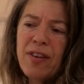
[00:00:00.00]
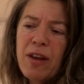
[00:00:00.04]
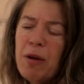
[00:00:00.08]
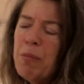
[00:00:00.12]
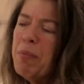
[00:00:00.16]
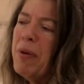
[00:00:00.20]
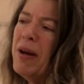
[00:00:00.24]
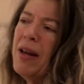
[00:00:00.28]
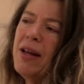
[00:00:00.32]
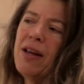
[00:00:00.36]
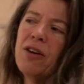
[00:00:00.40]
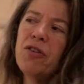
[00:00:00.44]

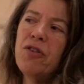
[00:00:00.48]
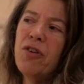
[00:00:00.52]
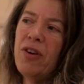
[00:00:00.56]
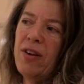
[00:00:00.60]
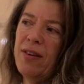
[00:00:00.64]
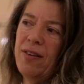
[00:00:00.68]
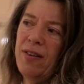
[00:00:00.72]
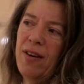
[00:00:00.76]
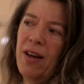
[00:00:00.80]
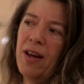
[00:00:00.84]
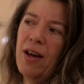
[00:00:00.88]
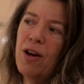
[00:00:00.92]
deeply
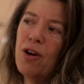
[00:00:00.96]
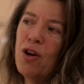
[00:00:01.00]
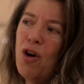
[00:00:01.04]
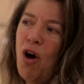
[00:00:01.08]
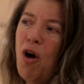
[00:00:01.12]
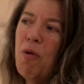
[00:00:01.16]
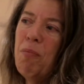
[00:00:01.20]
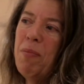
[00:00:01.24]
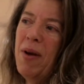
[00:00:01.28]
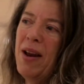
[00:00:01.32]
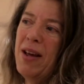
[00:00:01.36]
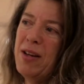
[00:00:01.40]
interesting and
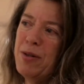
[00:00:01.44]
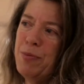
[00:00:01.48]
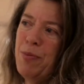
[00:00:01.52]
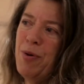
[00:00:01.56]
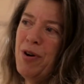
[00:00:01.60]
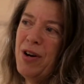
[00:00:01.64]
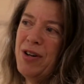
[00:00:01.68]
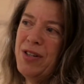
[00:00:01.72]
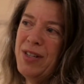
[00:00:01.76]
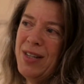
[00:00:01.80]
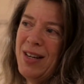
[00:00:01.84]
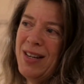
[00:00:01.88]
complex
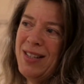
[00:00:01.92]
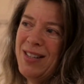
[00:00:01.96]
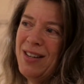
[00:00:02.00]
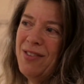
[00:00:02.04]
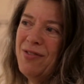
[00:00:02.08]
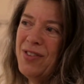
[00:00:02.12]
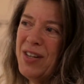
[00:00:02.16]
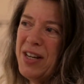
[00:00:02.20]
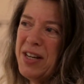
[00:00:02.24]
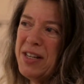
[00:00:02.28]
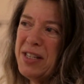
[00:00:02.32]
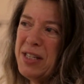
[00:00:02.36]

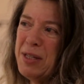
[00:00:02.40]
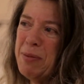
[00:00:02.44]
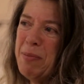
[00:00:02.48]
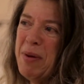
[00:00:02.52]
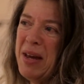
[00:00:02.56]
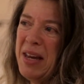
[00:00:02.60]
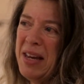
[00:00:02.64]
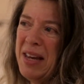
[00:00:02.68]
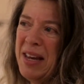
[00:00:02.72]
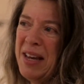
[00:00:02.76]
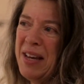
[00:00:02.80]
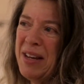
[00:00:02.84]
process of dance
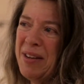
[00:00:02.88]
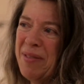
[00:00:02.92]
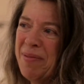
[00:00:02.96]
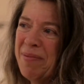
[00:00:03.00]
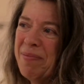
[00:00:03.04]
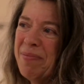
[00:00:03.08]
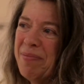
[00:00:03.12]
making.